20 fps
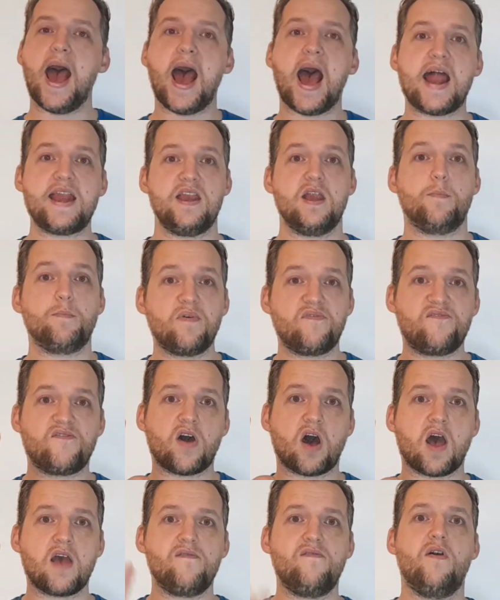And number
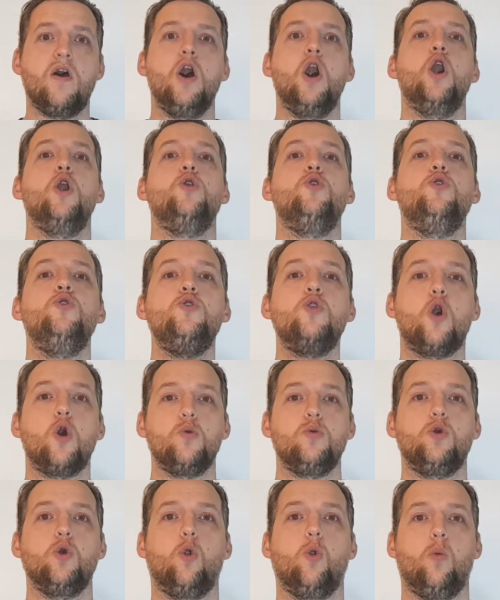5, know
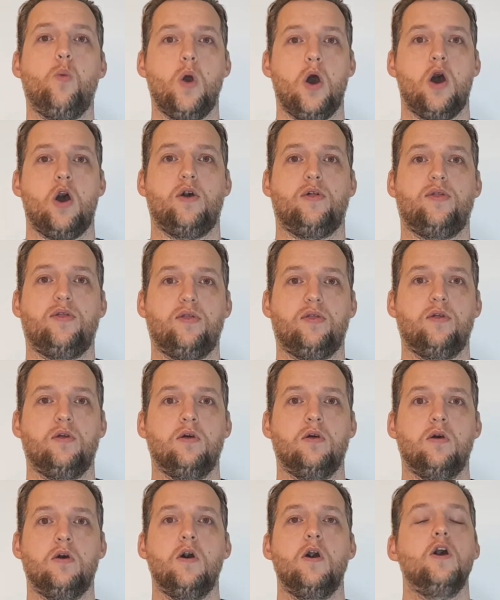your worth.
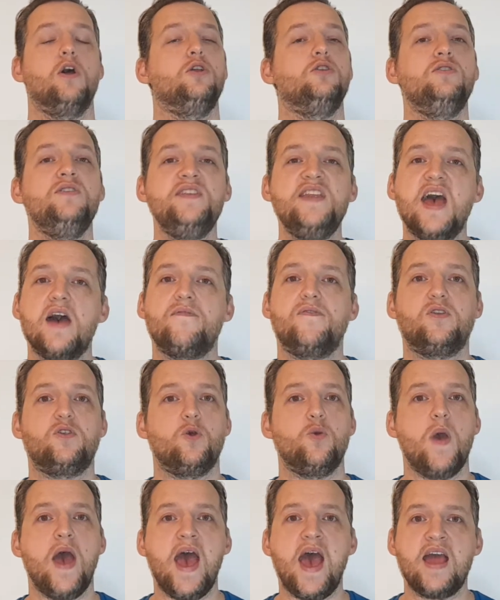Never
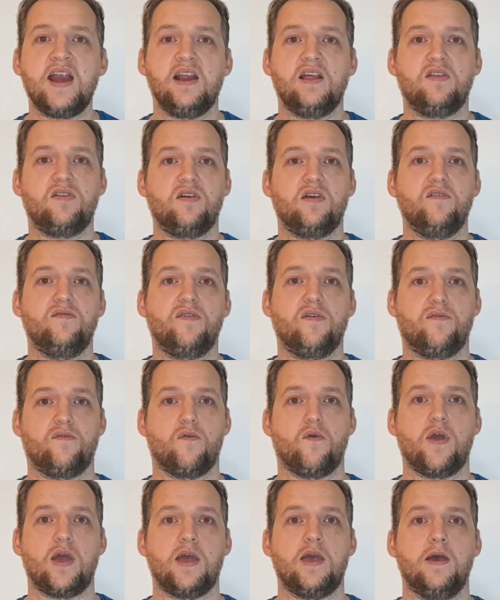do anything for
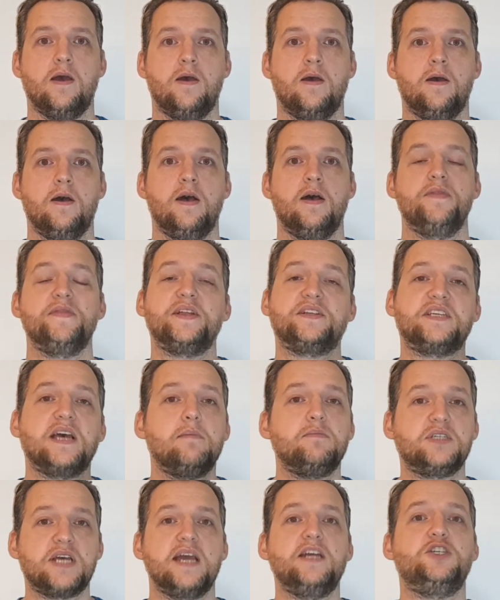free. The
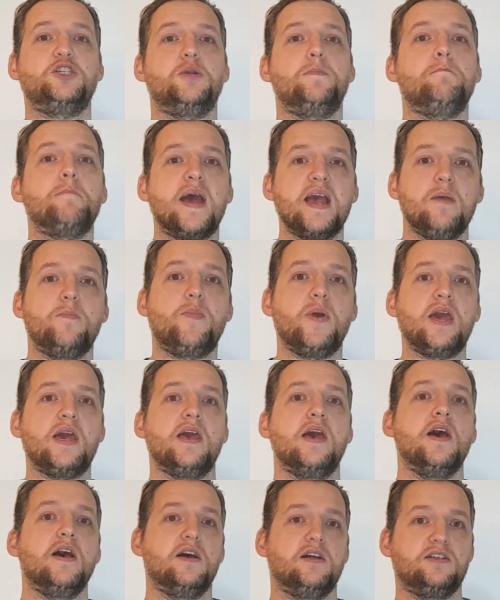temptation may be
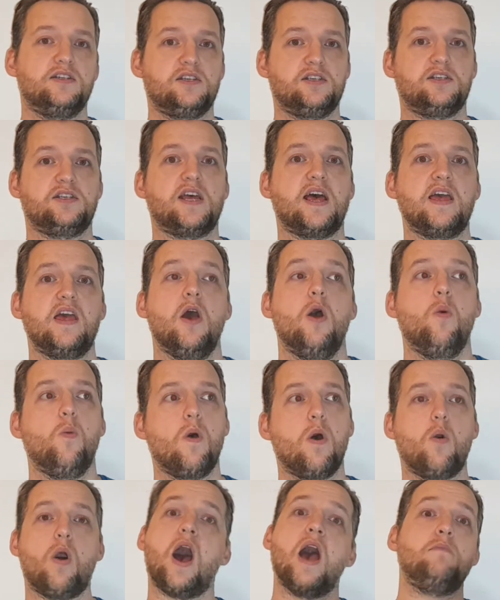to say,
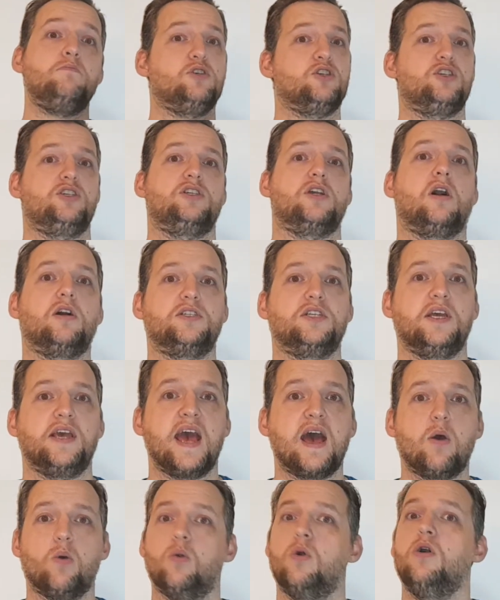well, I'm just starting
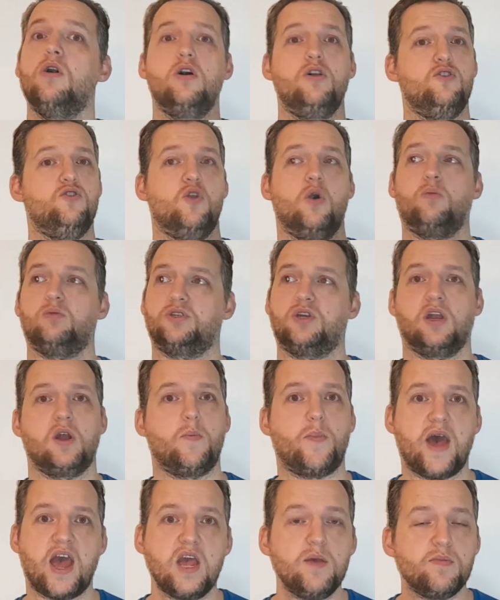out, no one's going to
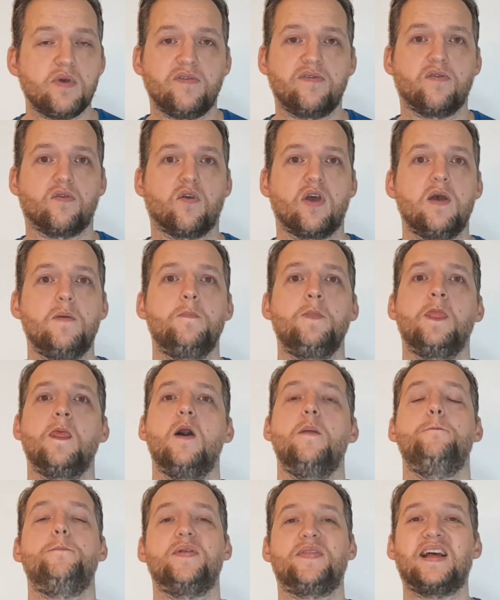pay me for it,
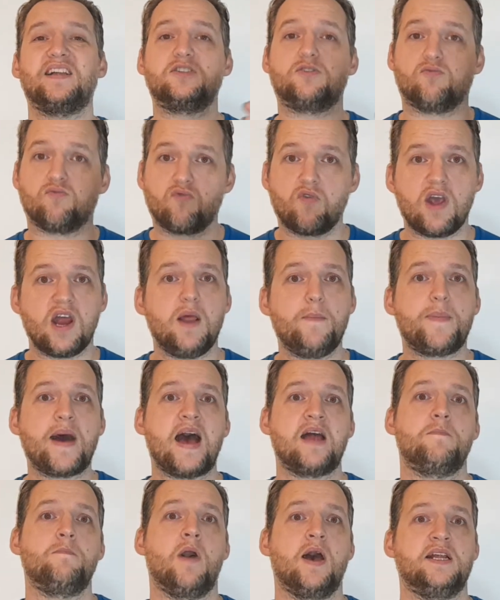but that's a really
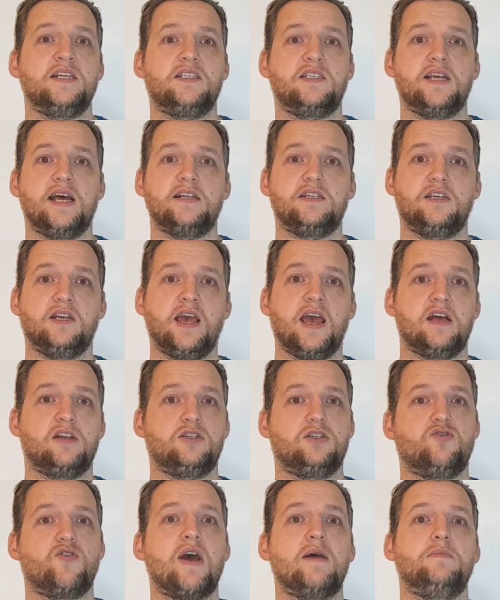bad mindset to get
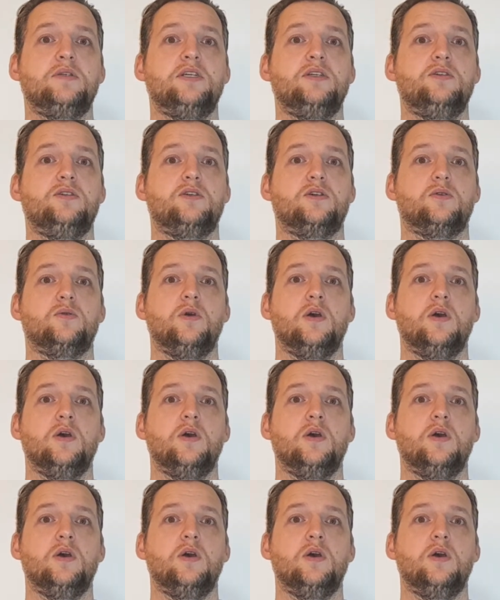trapped into.